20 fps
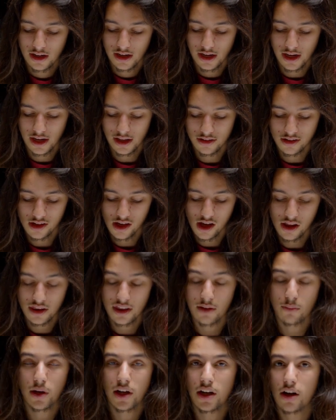And
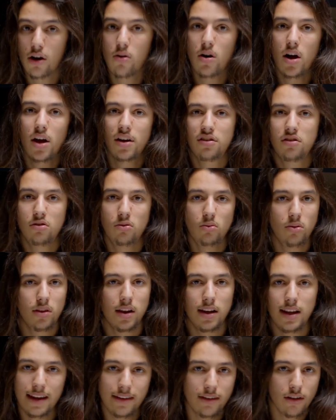then we can go on to the
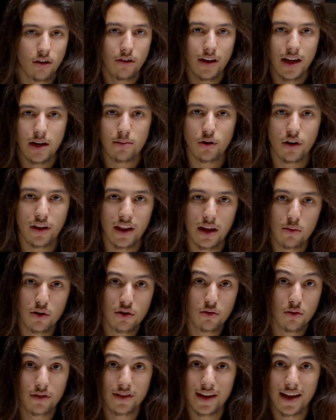last little animal today,
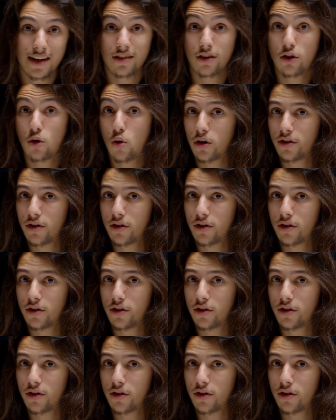which was that corn